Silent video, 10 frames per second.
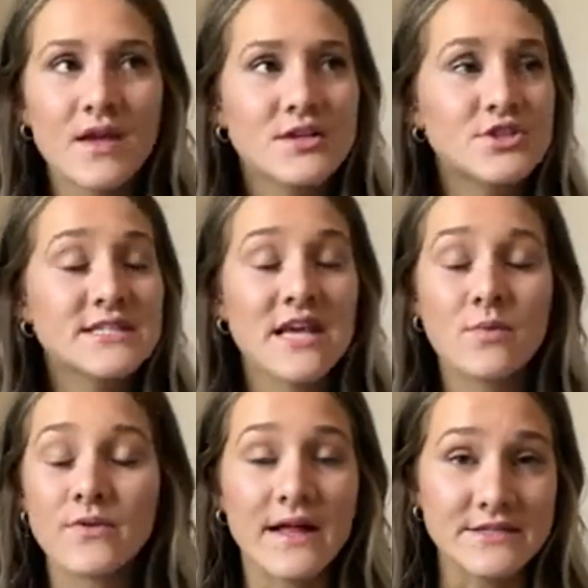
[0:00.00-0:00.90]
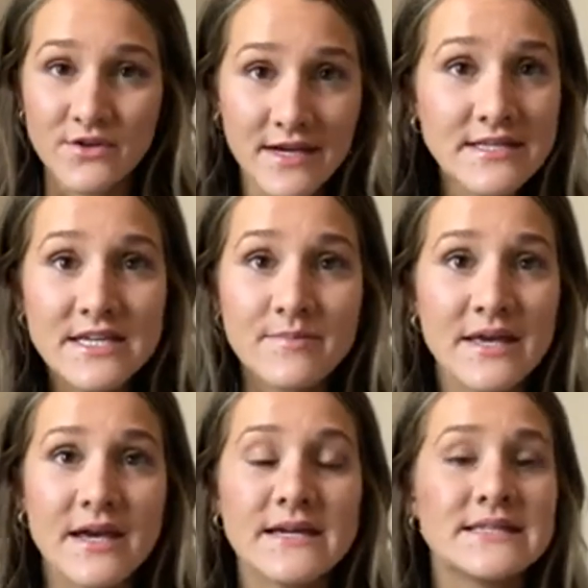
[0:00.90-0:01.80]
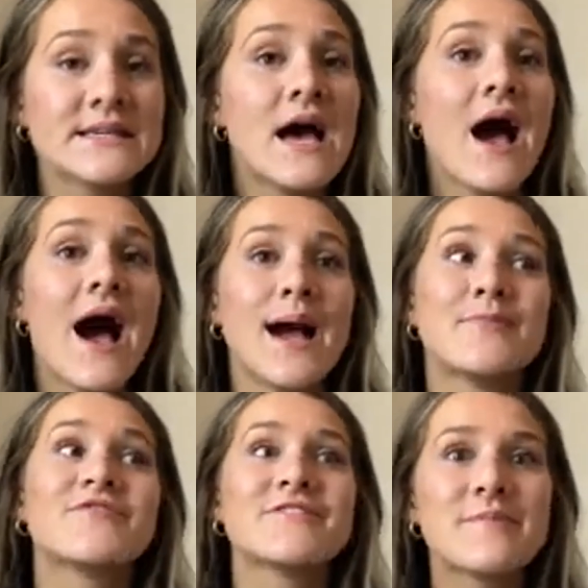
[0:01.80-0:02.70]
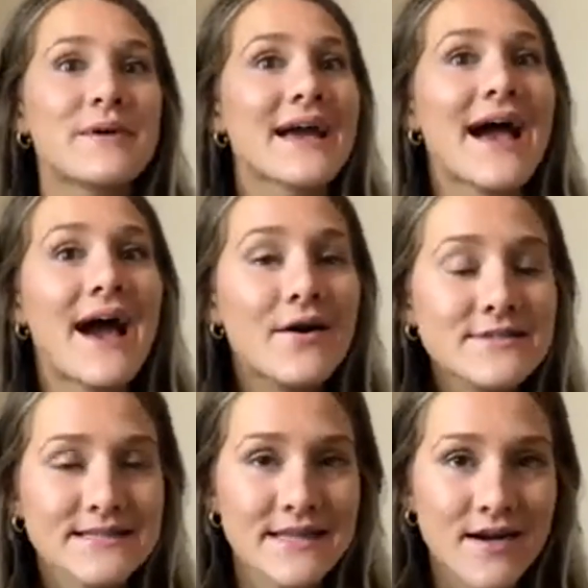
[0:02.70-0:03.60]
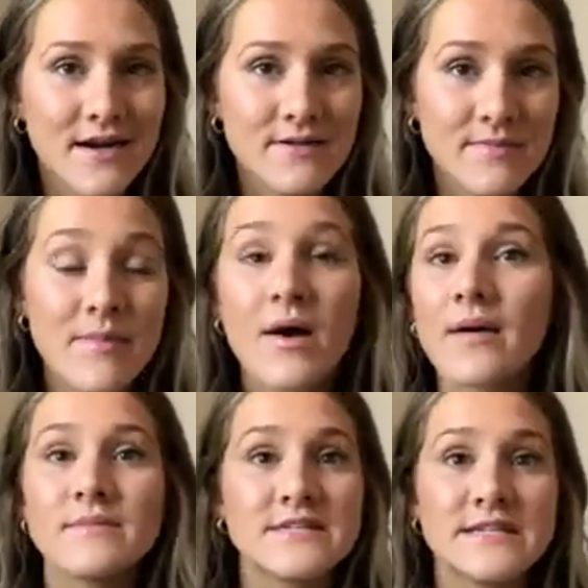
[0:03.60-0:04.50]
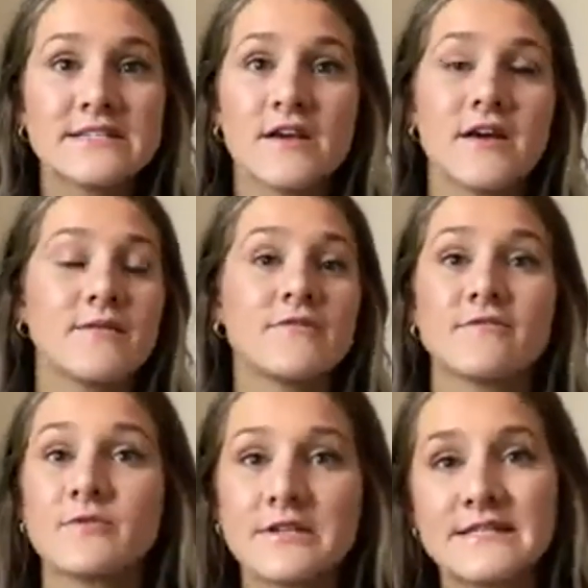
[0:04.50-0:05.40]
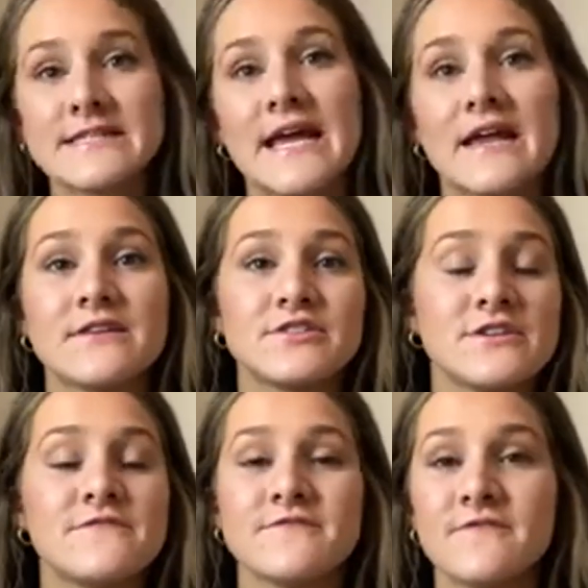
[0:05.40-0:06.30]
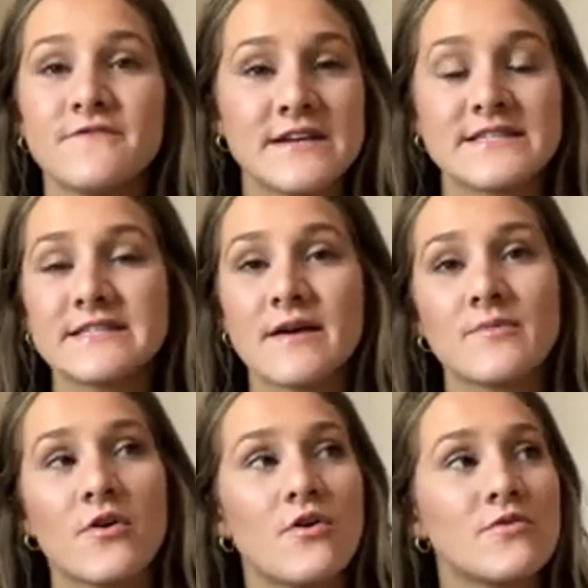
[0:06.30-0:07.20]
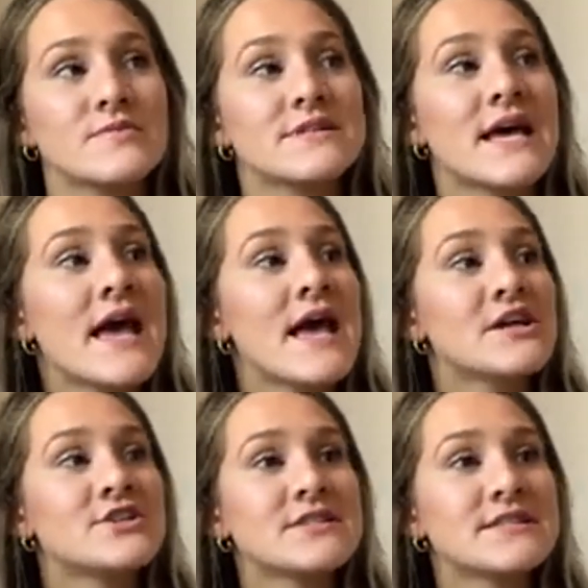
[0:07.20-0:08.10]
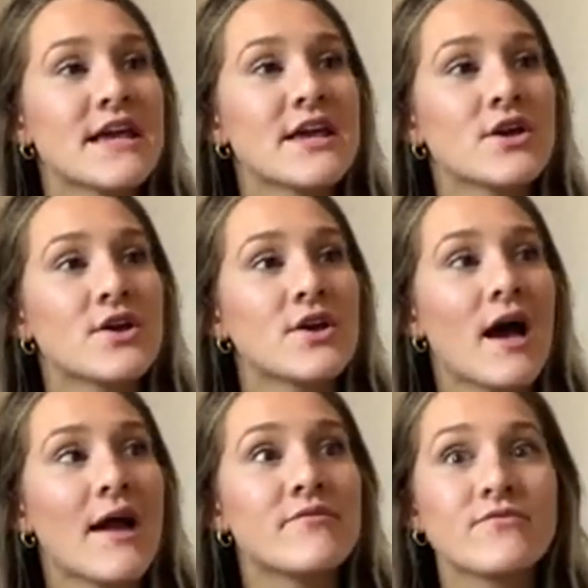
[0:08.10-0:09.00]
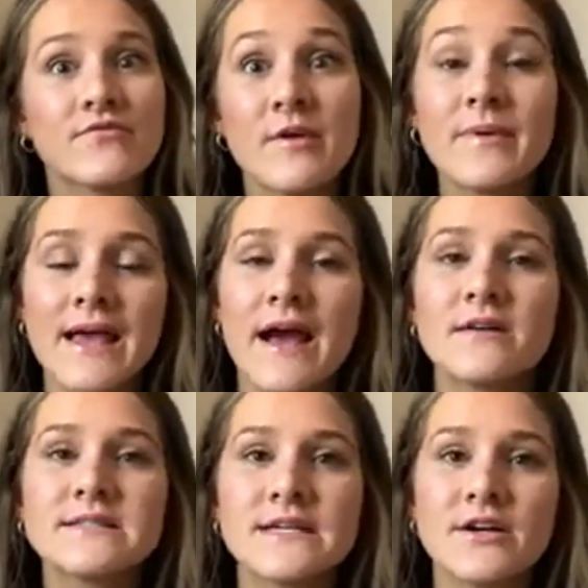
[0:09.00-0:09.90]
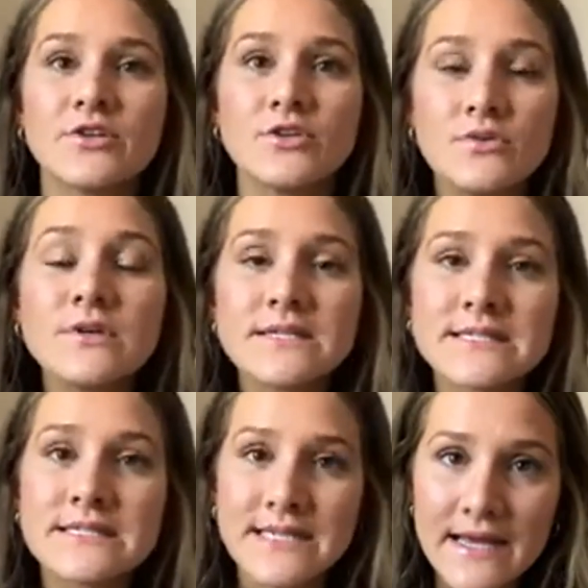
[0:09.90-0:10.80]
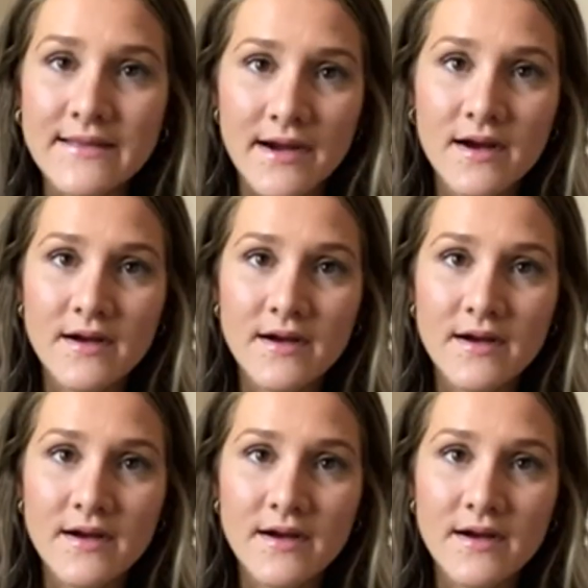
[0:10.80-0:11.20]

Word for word: she said, well, that's crazy because I'm flipping a house there. My mom does real estate and she fixes up homes. She's like, I'm flipping a house there and you could stay there.